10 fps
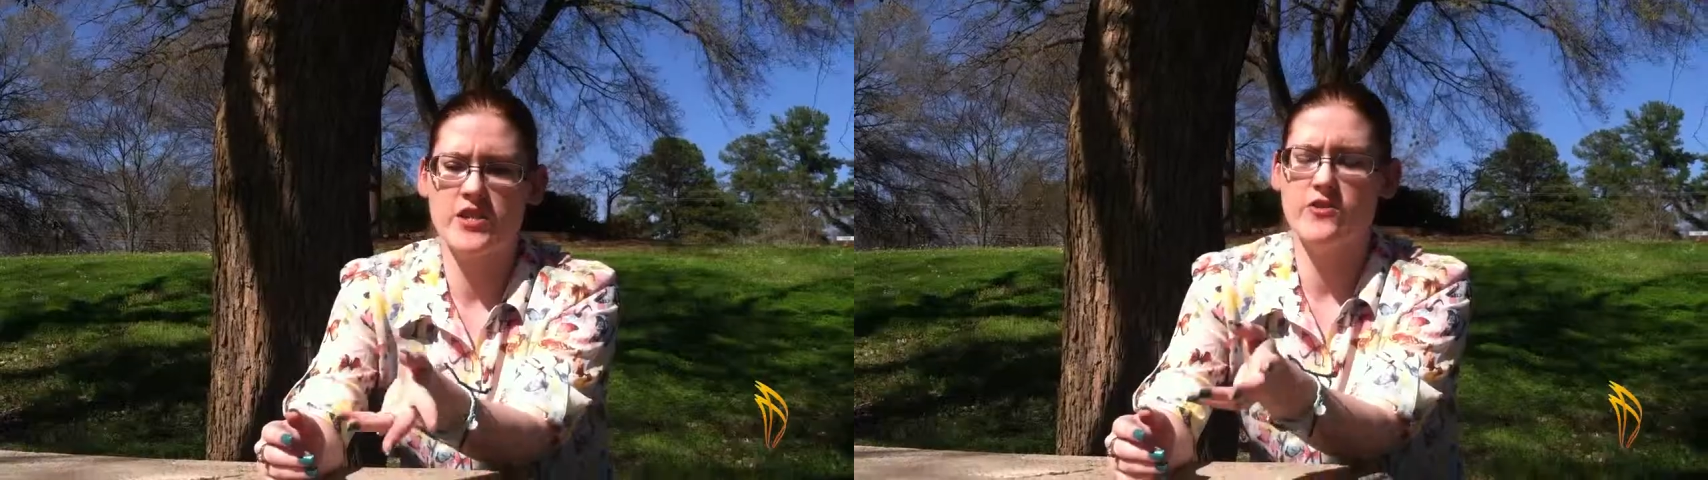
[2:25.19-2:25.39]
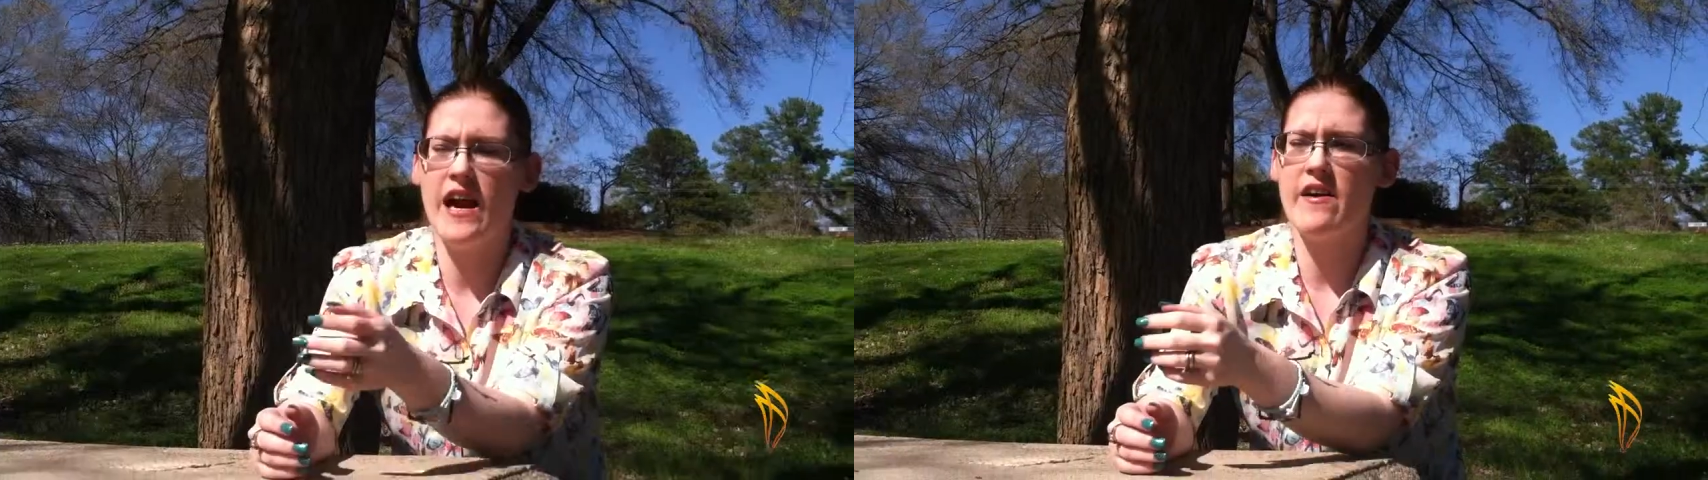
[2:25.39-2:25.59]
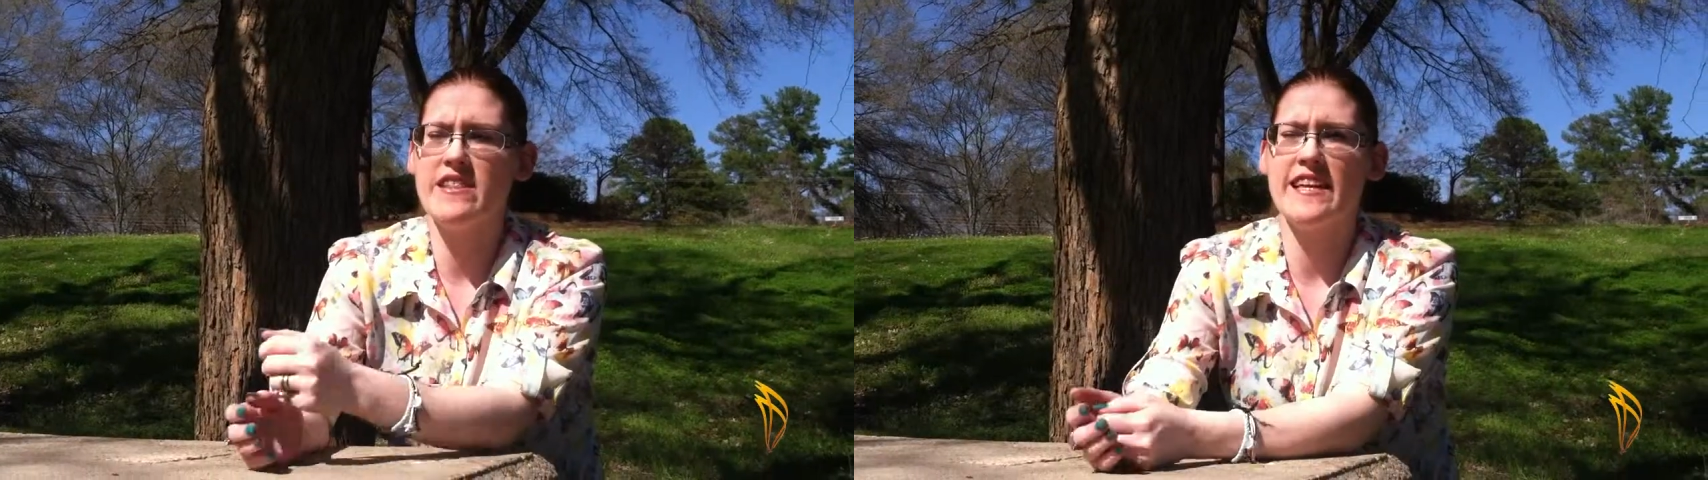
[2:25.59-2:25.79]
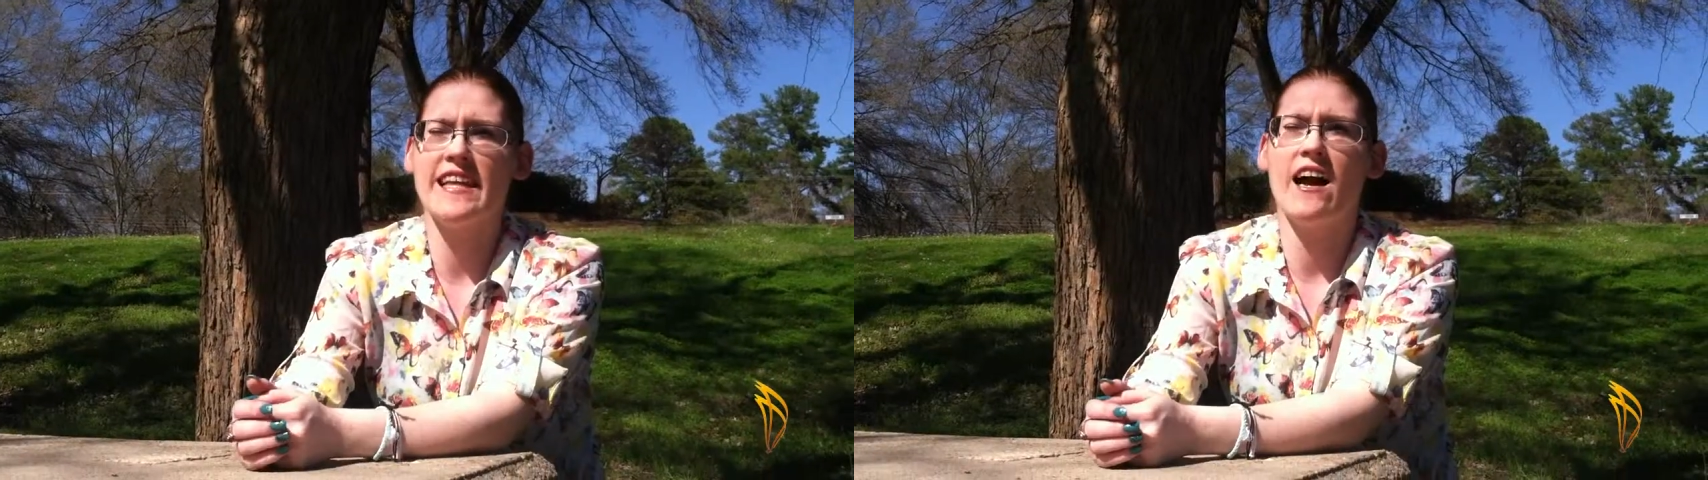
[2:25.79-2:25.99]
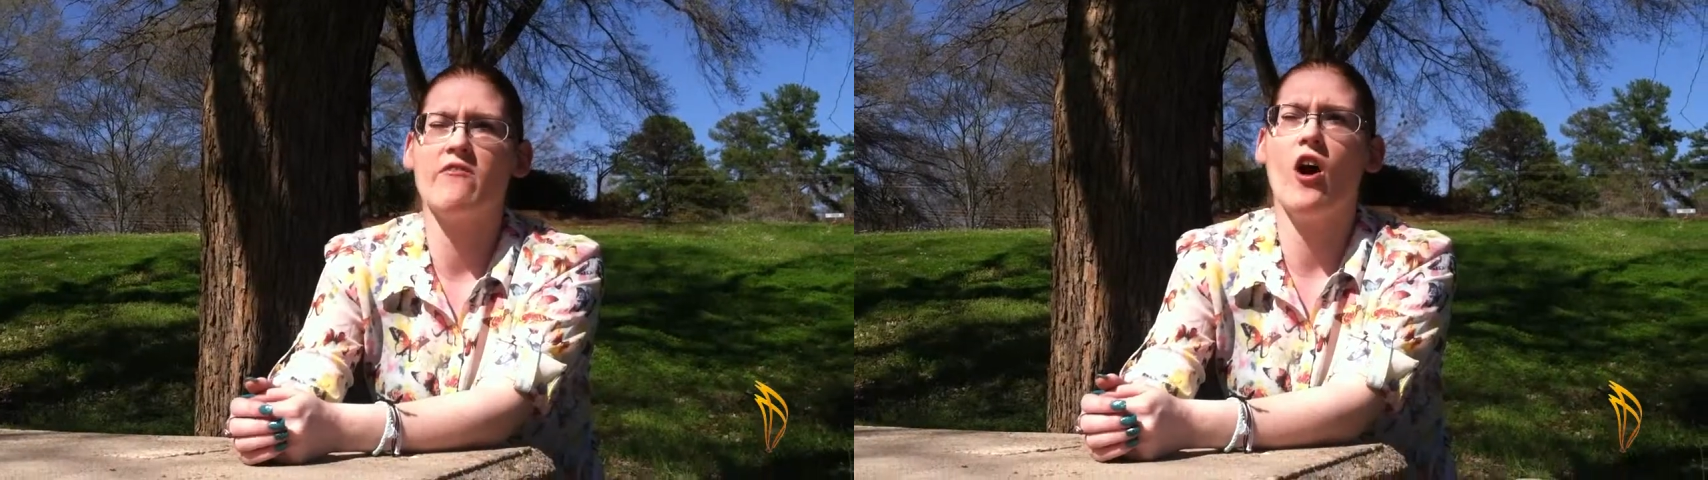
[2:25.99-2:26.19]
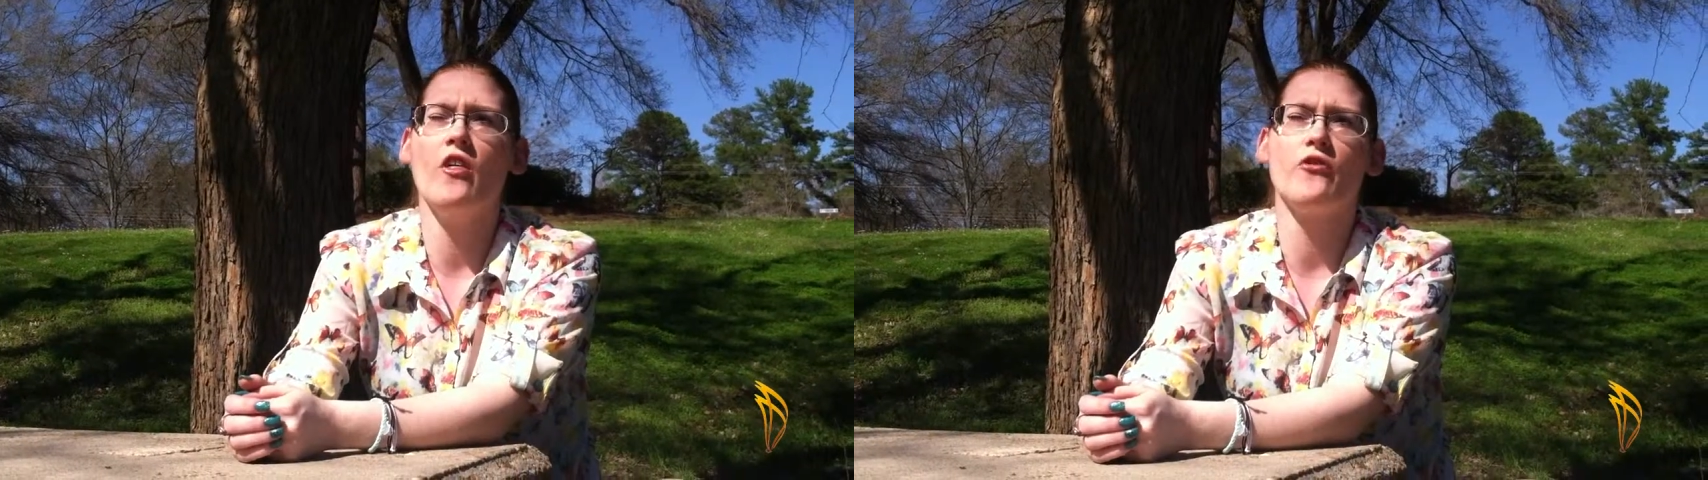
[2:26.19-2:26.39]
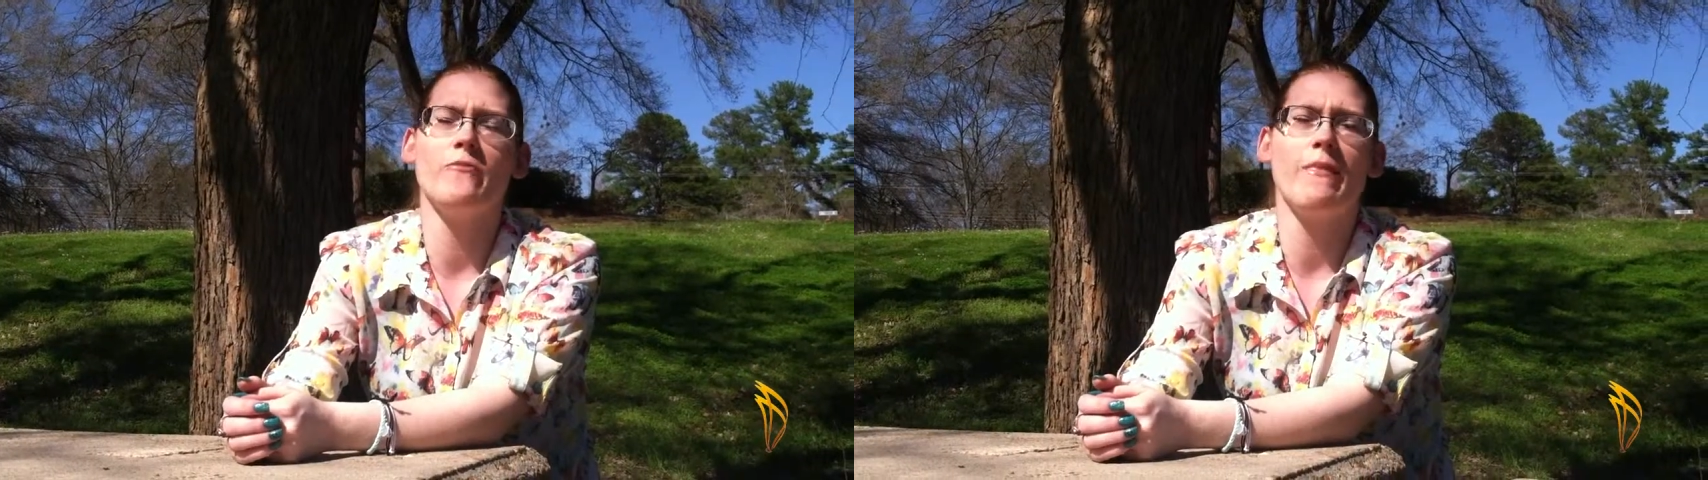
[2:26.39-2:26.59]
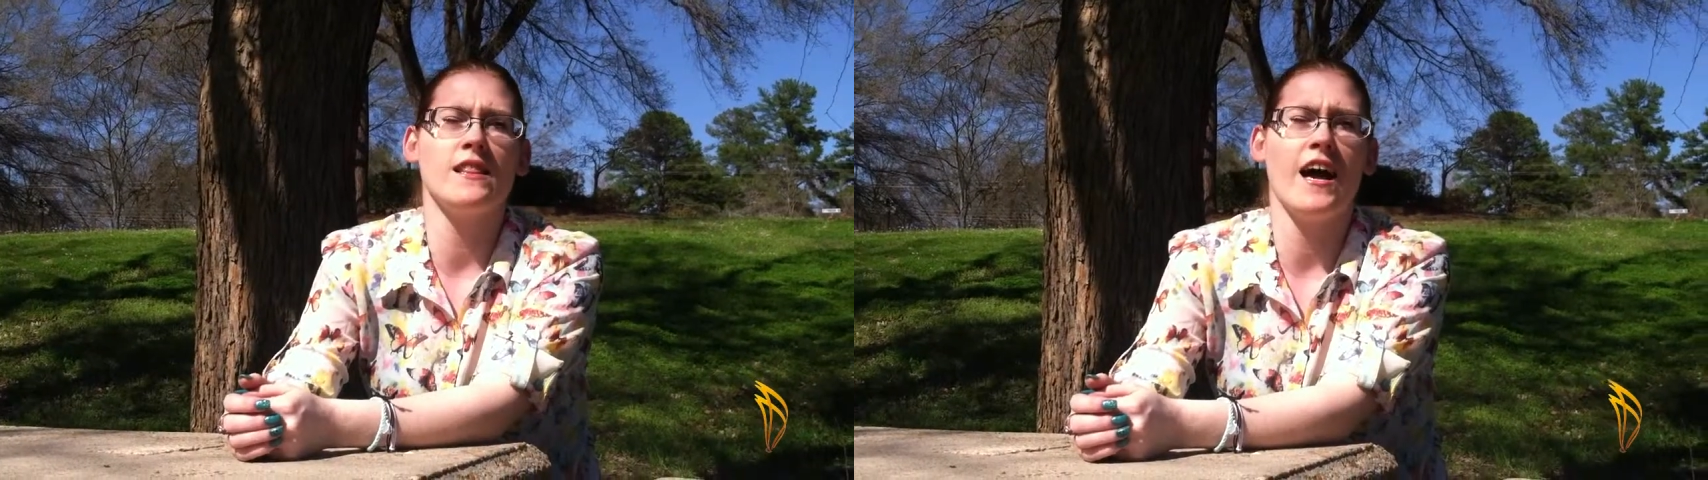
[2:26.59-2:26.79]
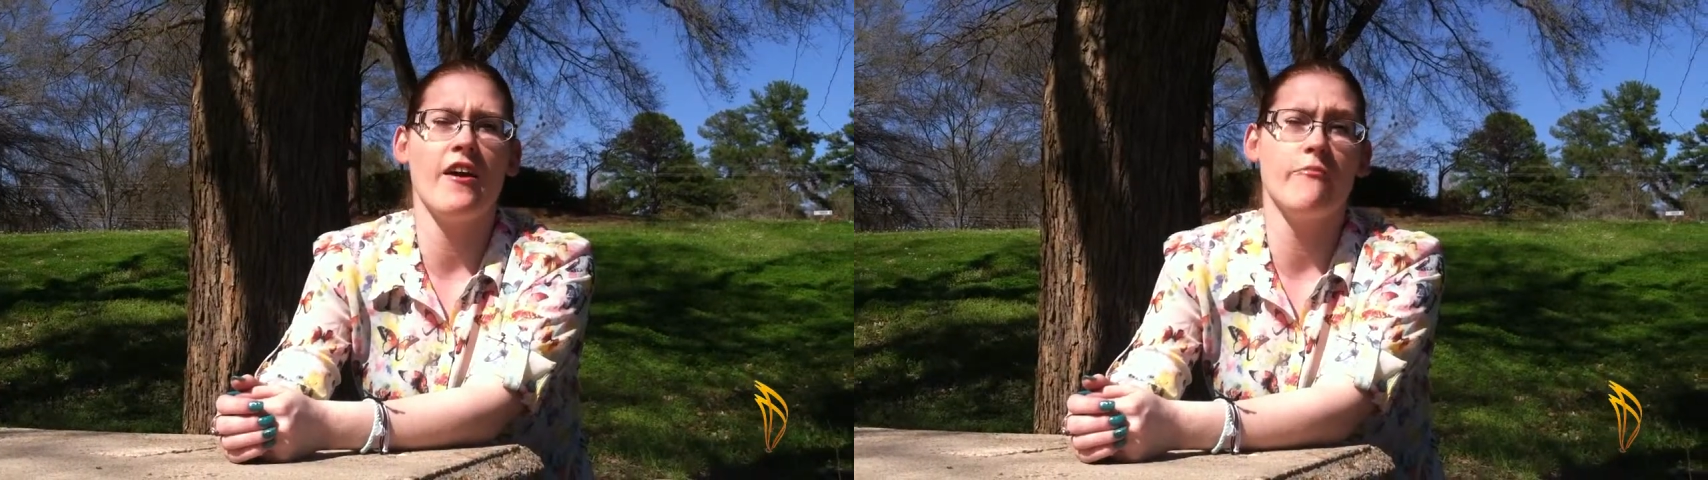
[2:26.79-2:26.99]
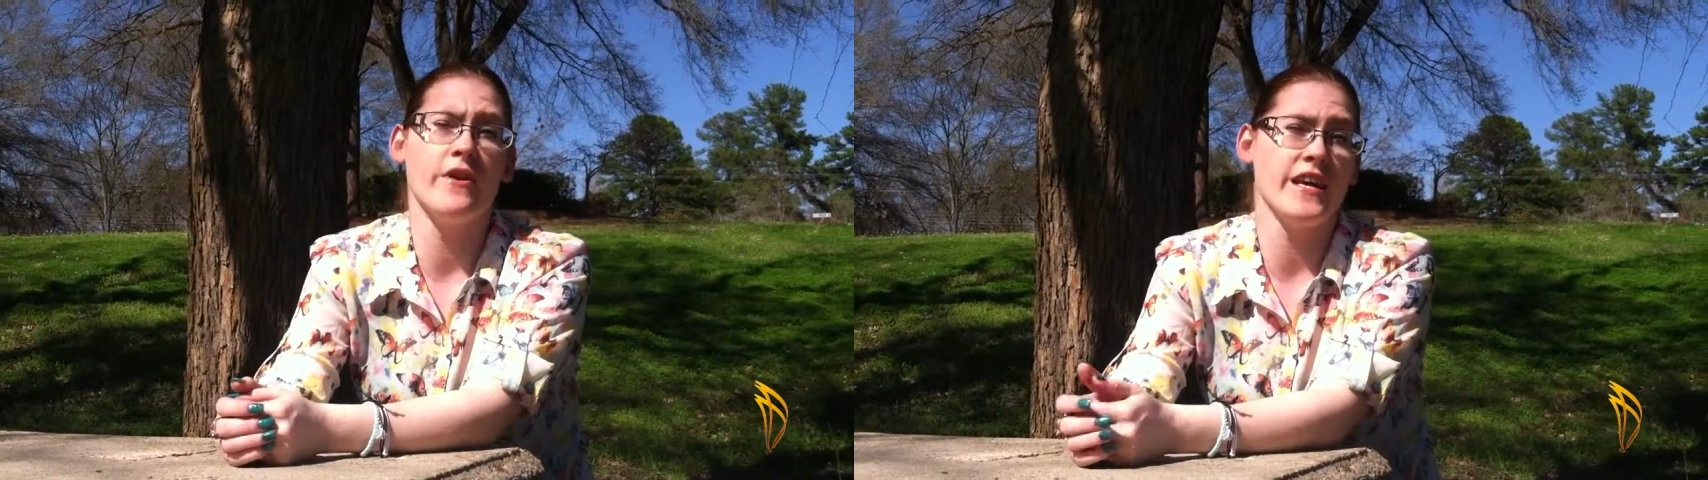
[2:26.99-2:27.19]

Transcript: this, through everything that I've gone through in my life,